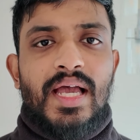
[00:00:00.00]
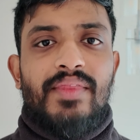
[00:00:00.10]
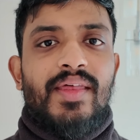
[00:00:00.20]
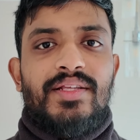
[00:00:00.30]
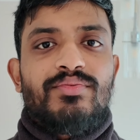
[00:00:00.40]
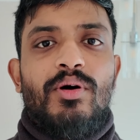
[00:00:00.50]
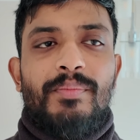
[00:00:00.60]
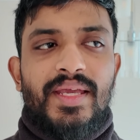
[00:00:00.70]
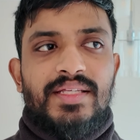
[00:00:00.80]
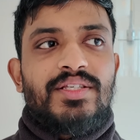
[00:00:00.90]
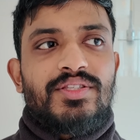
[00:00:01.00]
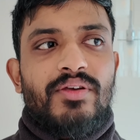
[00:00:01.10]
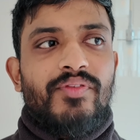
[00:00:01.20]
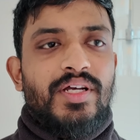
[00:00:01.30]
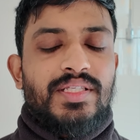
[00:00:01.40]
And that's what makes it
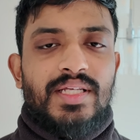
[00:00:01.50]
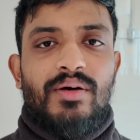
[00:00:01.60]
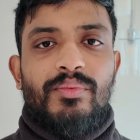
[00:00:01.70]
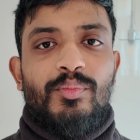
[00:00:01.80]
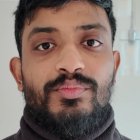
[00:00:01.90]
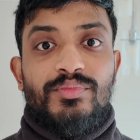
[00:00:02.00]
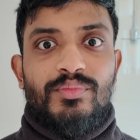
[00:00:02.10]
so versatile,